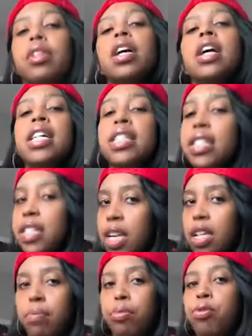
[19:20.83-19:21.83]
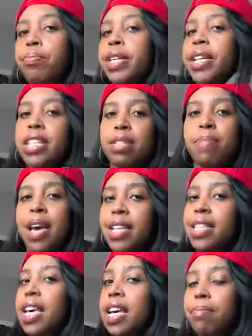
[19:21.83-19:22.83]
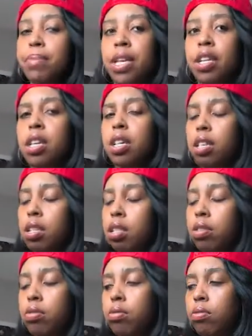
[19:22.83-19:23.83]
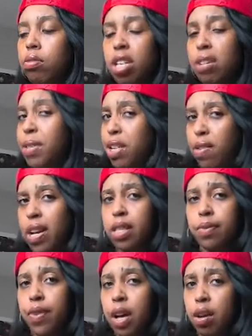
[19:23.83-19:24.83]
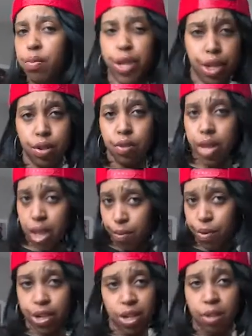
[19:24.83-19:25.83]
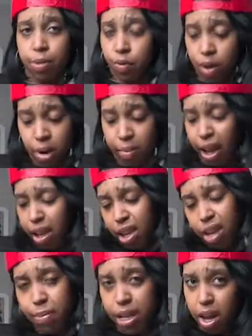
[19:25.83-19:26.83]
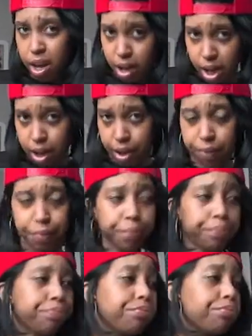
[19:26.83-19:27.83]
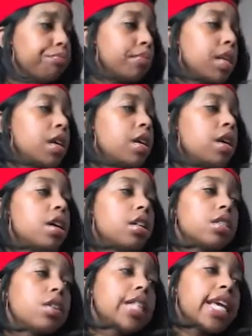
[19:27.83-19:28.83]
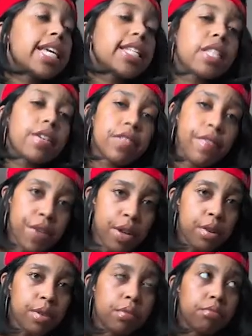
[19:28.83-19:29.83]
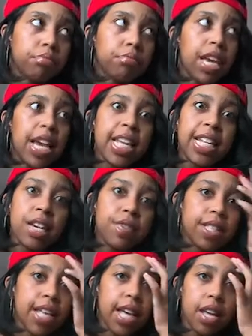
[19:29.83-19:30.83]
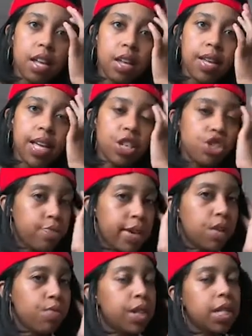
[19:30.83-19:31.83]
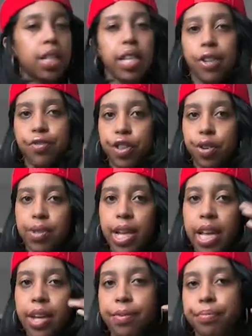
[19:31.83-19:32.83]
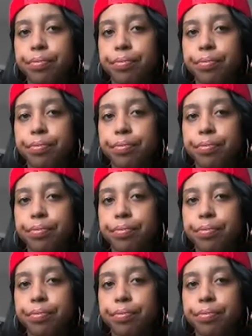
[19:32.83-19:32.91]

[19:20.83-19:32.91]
understandable, because Max could be crazy for all we know. Hell, we should be worried about him and not her. So they gets off the phone. And it was like, ain't you about running late for your date?